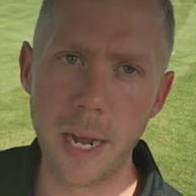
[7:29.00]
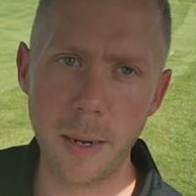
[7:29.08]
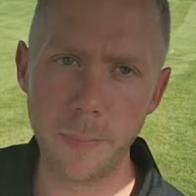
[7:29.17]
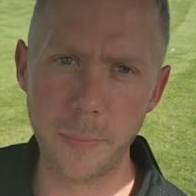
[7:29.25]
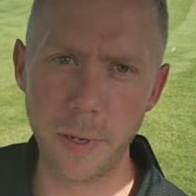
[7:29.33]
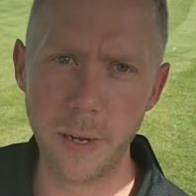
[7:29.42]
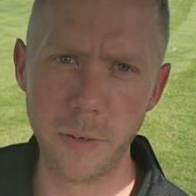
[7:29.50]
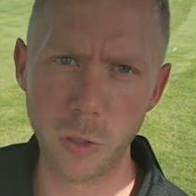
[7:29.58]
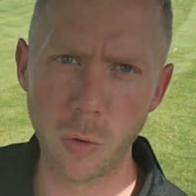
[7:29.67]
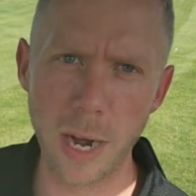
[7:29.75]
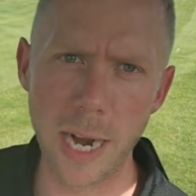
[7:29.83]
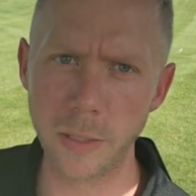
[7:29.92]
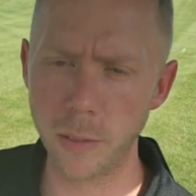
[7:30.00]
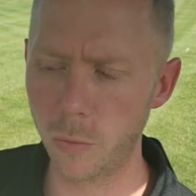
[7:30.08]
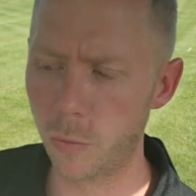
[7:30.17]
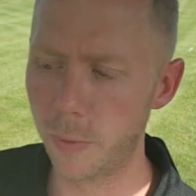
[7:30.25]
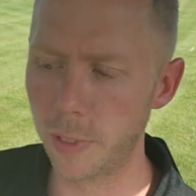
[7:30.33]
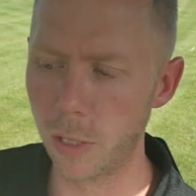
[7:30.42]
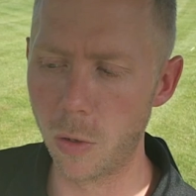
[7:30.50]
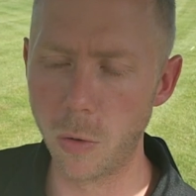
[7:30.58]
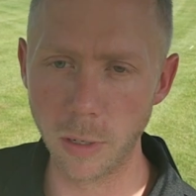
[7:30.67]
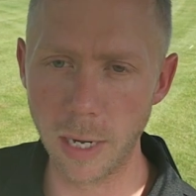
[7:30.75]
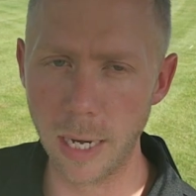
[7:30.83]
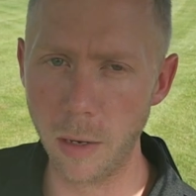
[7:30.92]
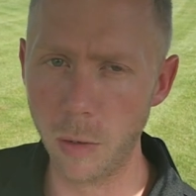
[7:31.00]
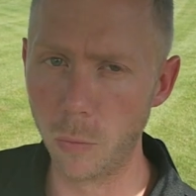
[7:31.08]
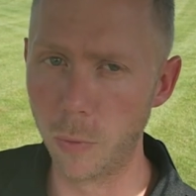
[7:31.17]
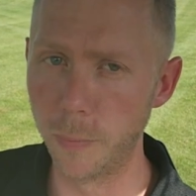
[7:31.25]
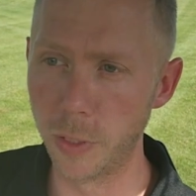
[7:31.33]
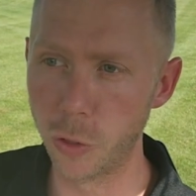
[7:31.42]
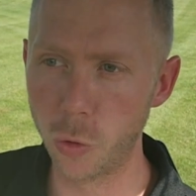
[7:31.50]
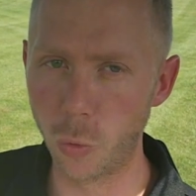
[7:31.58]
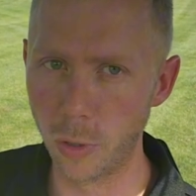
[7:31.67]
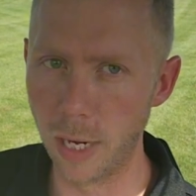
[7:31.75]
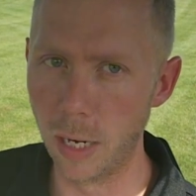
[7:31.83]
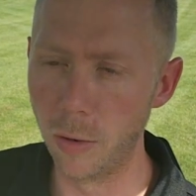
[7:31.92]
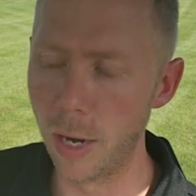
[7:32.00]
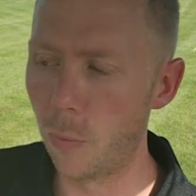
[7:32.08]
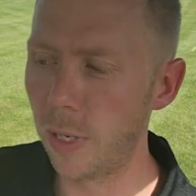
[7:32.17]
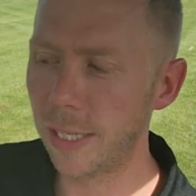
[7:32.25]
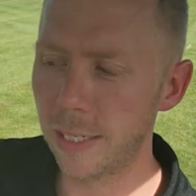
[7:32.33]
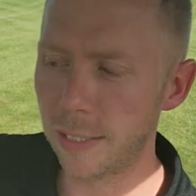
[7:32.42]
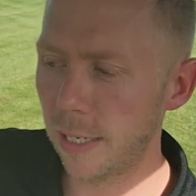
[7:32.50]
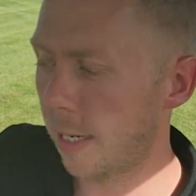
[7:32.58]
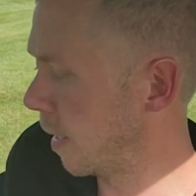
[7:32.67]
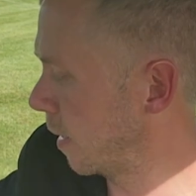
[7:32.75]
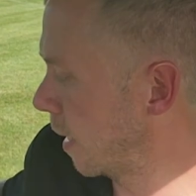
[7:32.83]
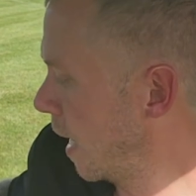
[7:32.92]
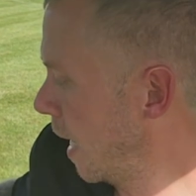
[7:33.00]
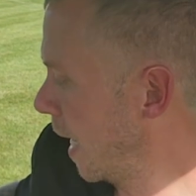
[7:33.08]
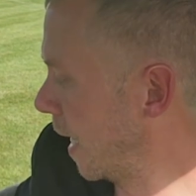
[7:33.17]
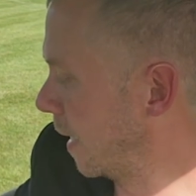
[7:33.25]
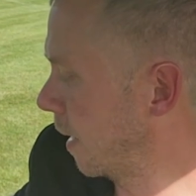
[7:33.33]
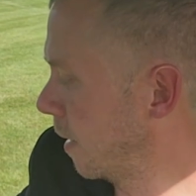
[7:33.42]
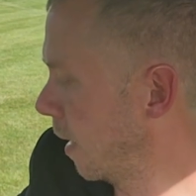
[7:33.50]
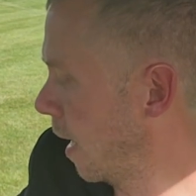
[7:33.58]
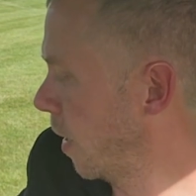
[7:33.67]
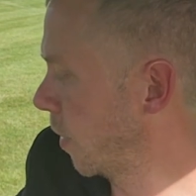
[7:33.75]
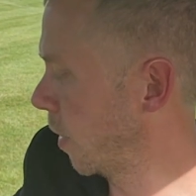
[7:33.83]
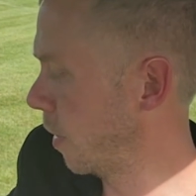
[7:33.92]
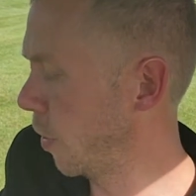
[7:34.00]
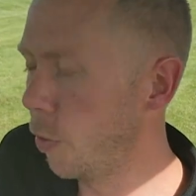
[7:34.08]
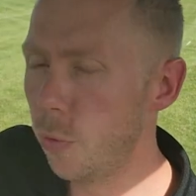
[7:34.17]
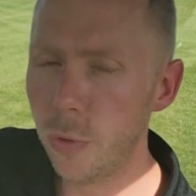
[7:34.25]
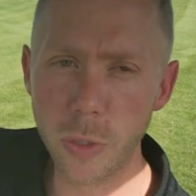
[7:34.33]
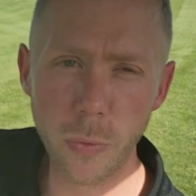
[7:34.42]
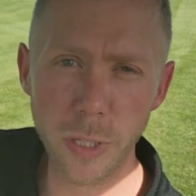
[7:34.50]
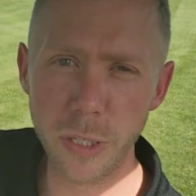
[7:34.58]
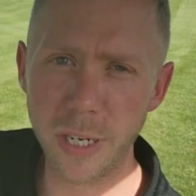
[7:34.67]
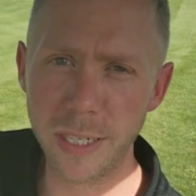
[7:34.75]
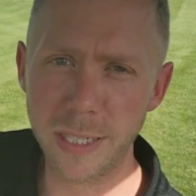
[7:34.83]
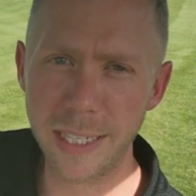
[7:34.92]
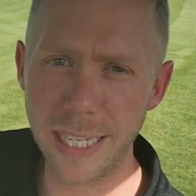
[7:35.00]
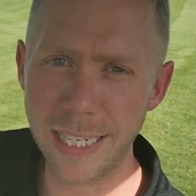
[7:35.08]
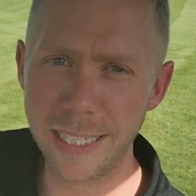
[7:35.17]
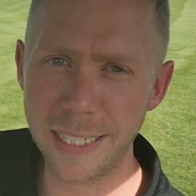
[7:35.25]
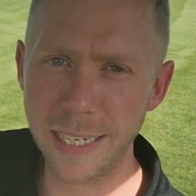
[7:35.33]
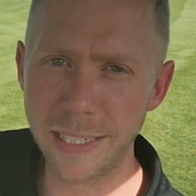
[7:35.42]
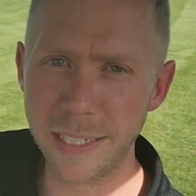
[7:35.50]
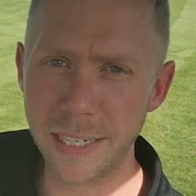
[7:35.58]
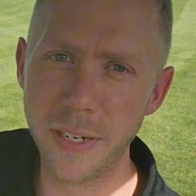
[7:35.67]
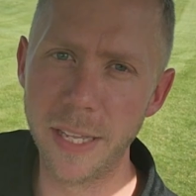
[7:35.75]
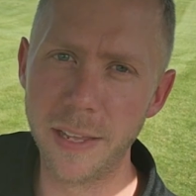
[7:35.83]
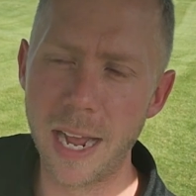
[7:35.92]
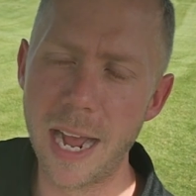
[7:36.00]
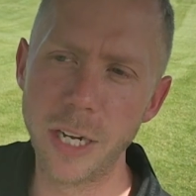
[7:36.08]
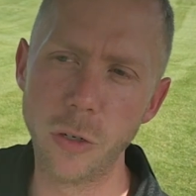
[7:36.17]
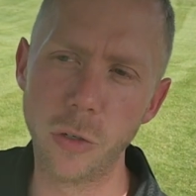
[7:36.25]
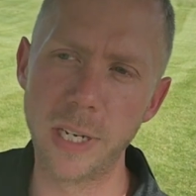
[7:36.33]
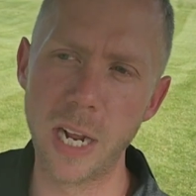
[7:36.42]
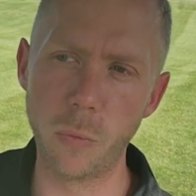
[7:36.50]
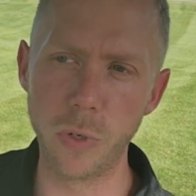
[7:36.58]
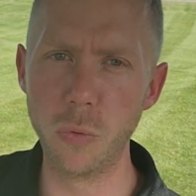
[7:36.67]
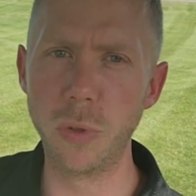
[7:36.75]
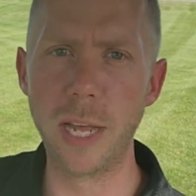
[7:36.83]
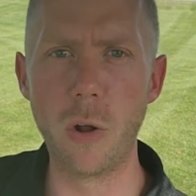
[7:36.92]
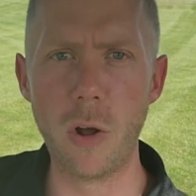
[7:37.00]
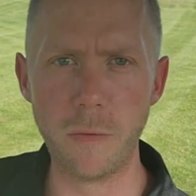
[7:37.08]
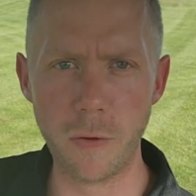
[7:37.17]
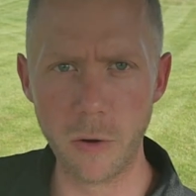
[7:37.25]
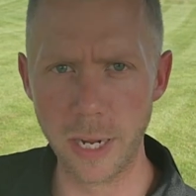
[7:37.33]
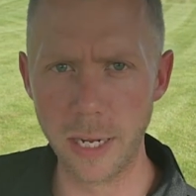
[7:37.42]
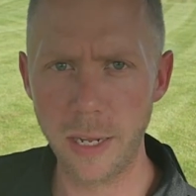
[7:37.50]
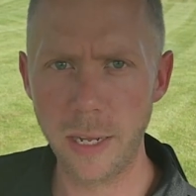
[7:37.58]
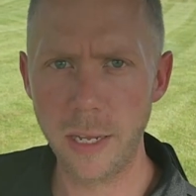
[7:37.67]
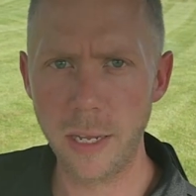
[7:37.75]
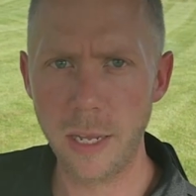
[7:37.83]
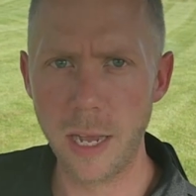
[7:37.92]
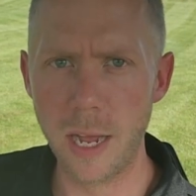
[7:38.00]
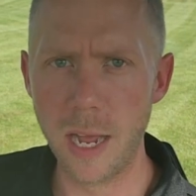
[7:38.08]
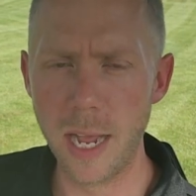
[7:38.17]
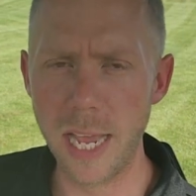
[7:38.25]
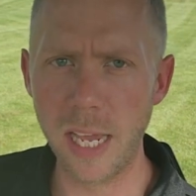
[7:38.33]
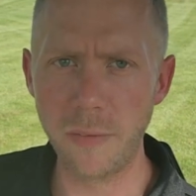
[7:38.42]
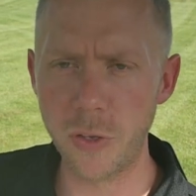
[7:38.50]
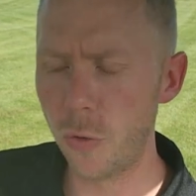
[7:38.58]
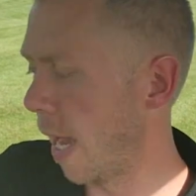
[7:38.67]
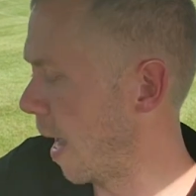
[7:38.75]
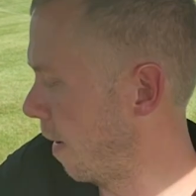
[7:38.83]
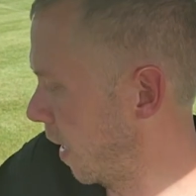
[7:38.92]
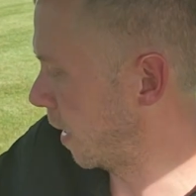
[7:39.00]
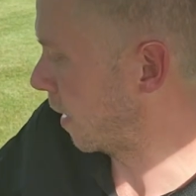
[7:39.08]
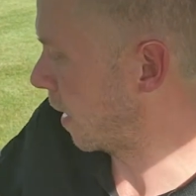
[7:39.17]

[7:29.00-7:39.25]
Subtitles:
top of a tractor, one with a longer arrow, one with a shorter arrow. Now, what this does is this allows you to adjust the sensitivity to hydrostat when you let off on it. If you have it